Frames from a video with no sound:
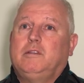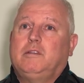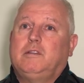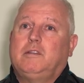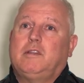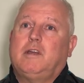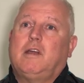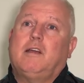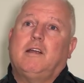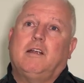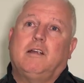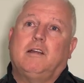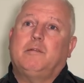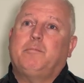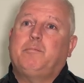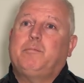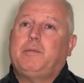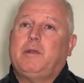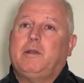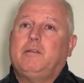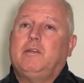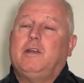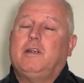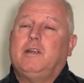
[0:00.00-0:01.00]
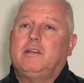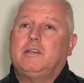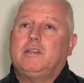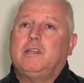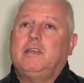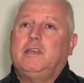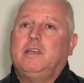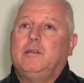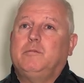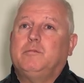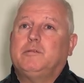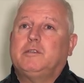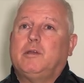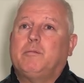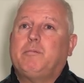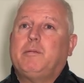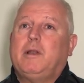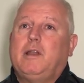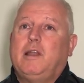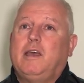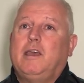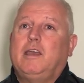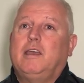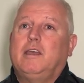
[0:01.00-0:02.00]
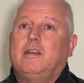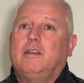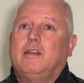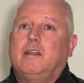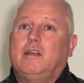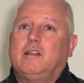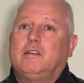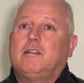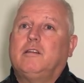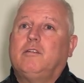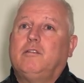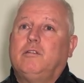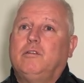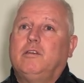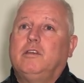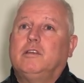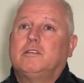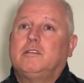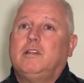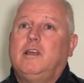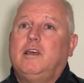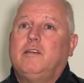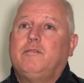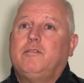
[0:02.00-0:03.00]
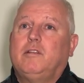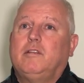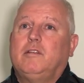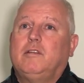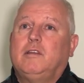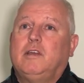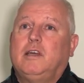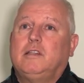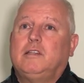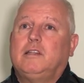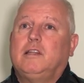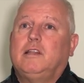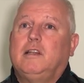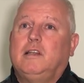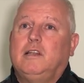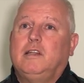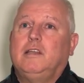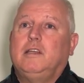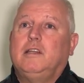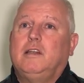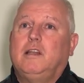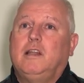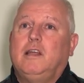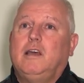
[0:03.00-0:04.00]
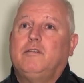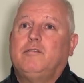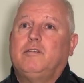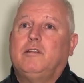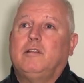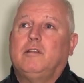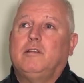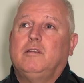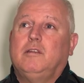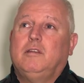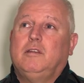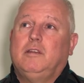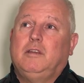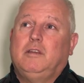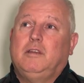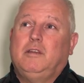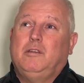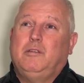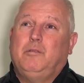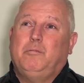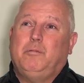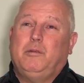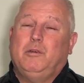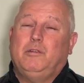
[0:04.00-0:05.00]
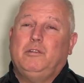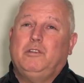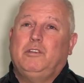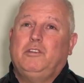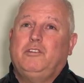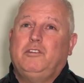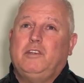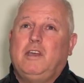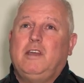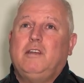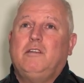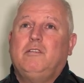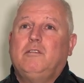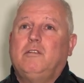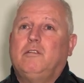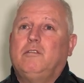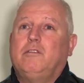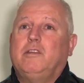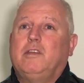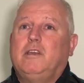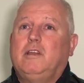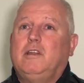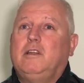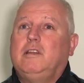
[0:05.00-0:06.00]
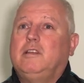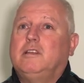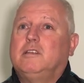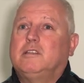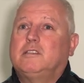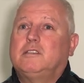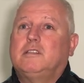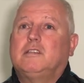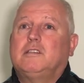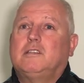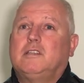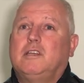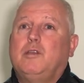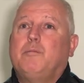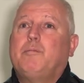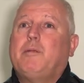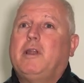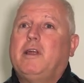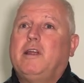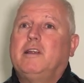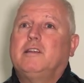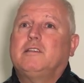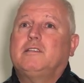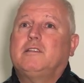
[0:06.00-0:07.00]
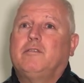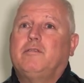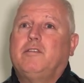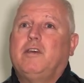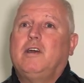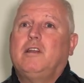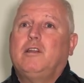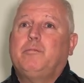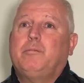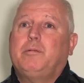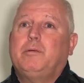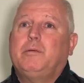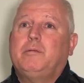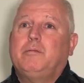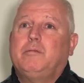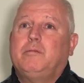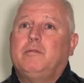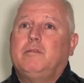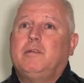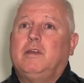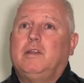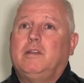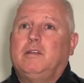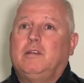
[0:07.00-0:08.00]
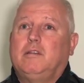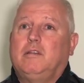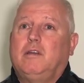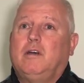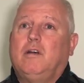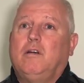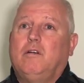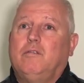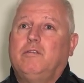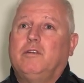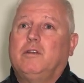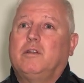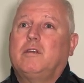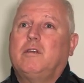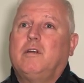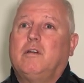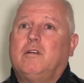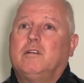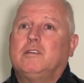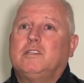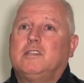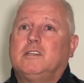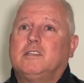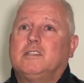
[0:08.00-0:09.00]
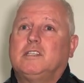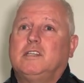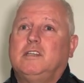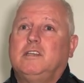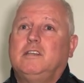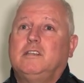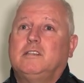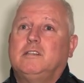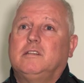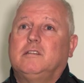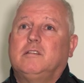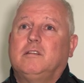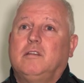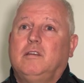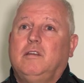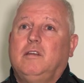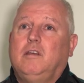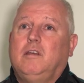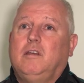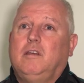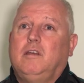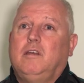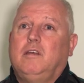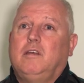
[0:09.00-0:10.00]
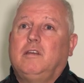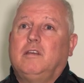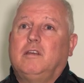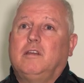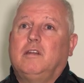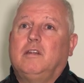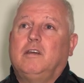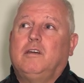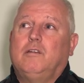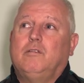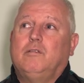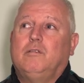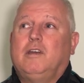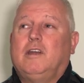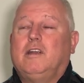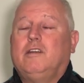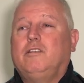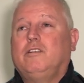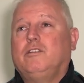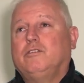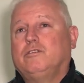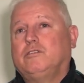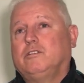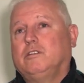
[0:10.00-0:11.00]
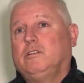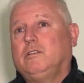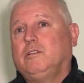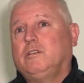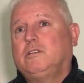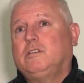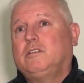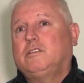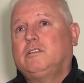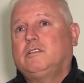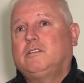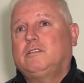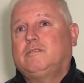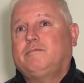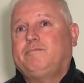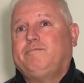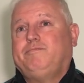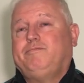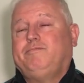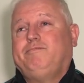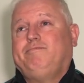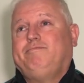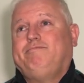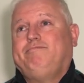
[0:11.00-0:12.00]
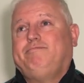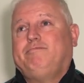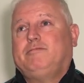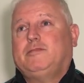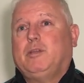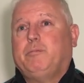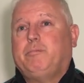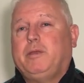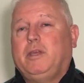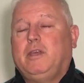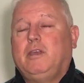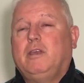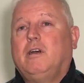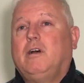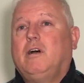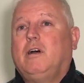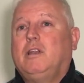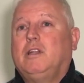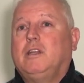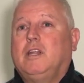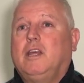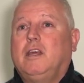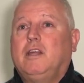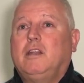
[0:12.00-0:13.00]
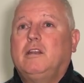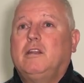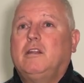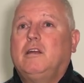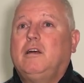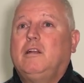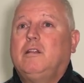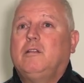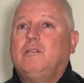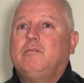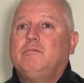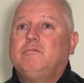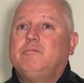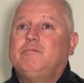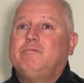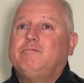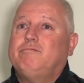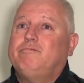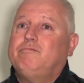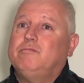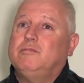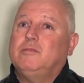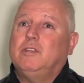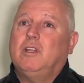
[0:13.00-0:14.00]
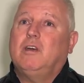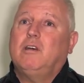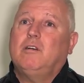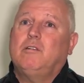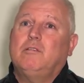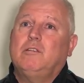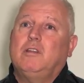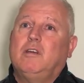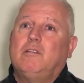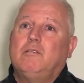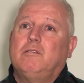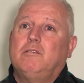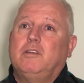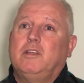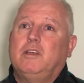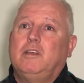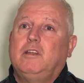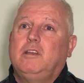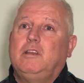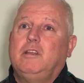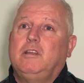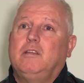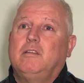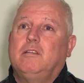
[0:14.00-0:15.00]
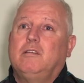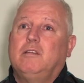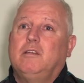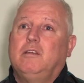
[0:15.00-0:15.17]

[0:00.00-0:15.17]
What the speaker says: that our teams are playing at the highest level, at the elite level. But in general, really, is to see players develop and over the course of the season. You know, are the results the be-all and end-all? No, not really.